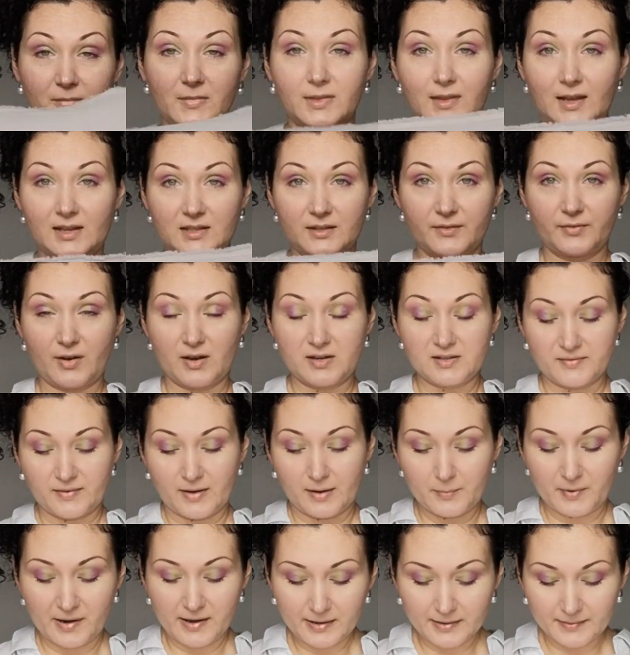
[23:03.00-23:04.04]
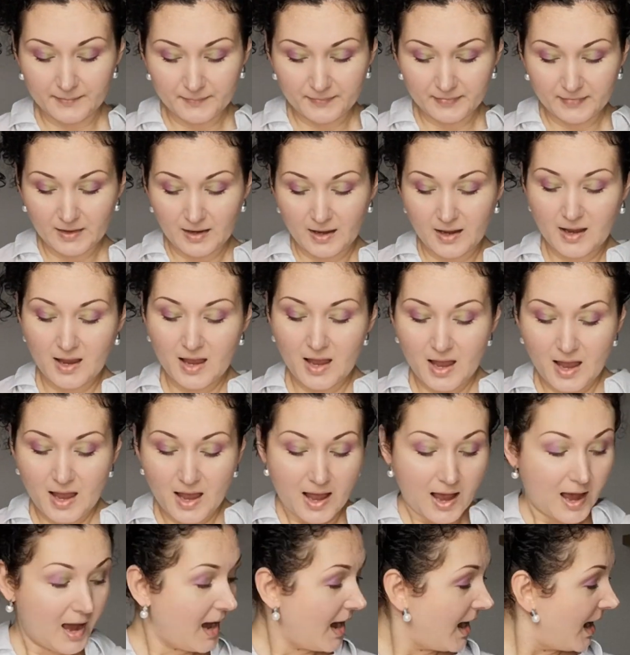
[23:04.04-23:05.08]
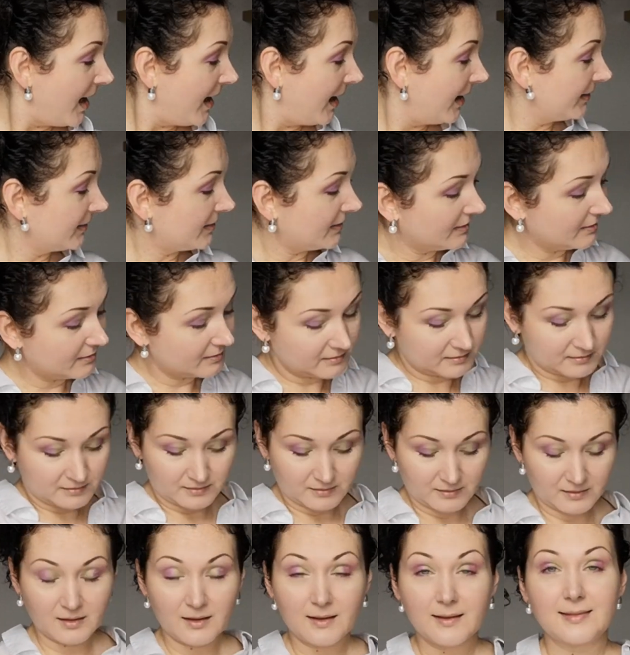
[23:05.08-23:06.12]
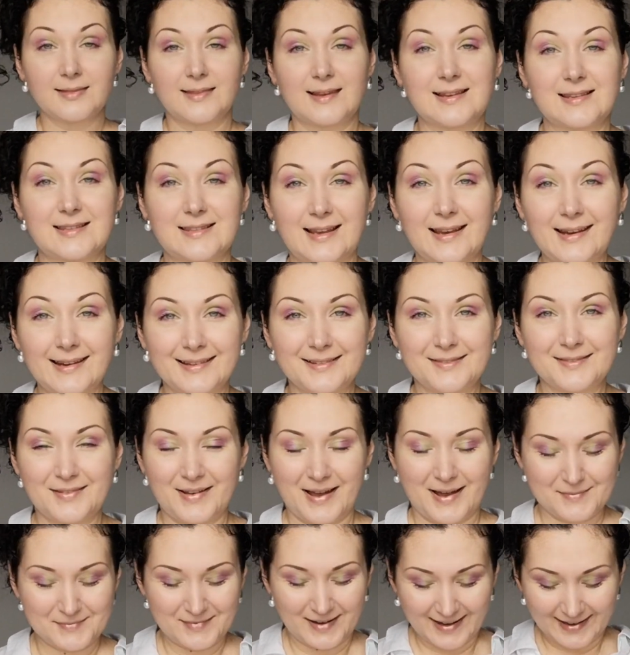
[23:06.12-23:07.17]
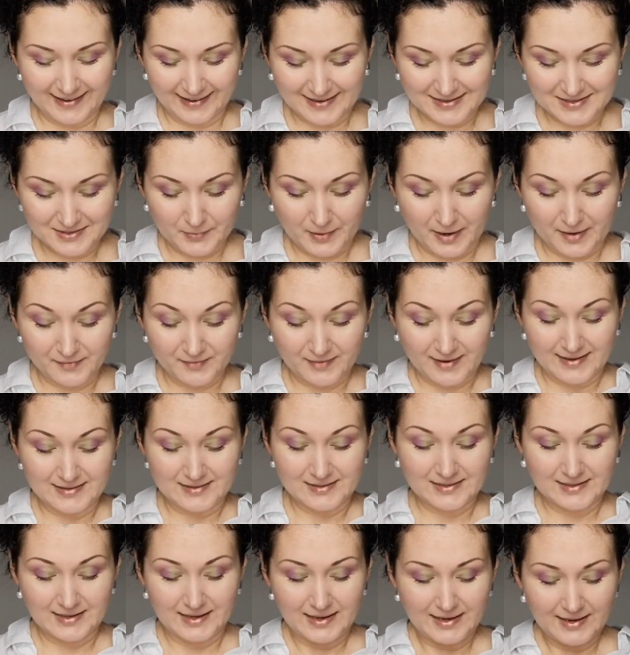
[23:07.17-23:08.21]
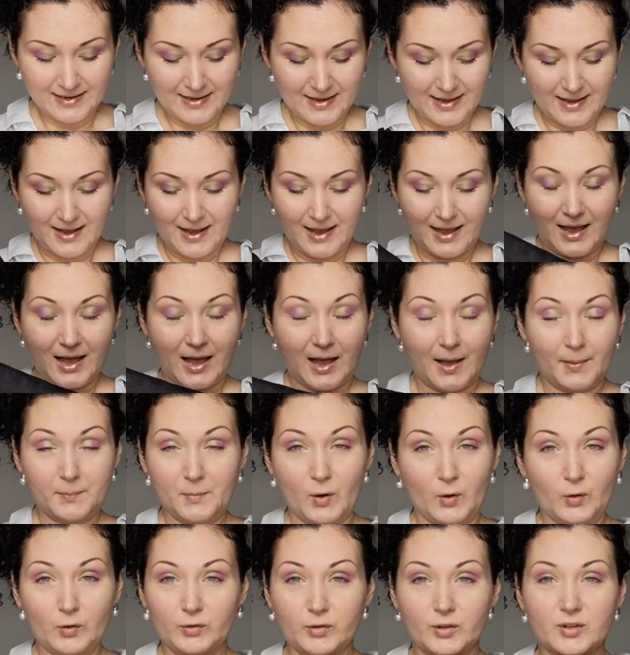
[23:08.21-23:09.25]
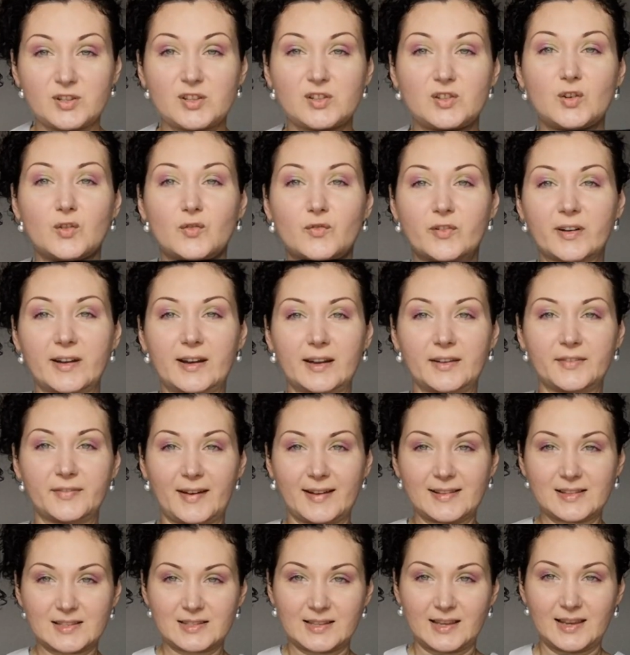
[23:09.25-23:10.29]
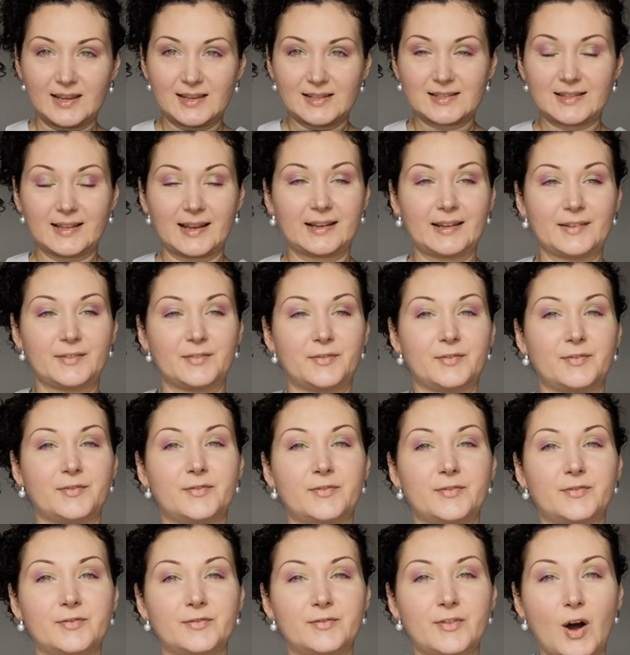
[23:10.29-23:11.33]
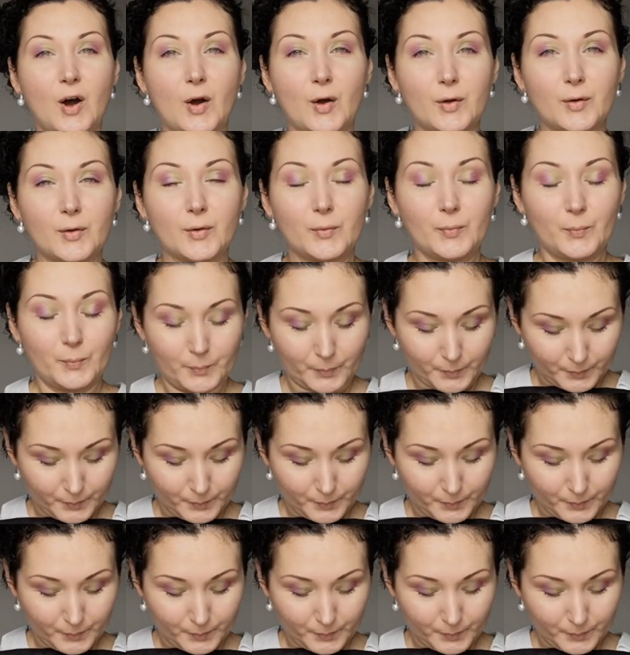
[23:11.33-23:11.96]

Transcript: That's the first fabric, and the second fabric is quite fancy, although it's not really fancy. It's like a faux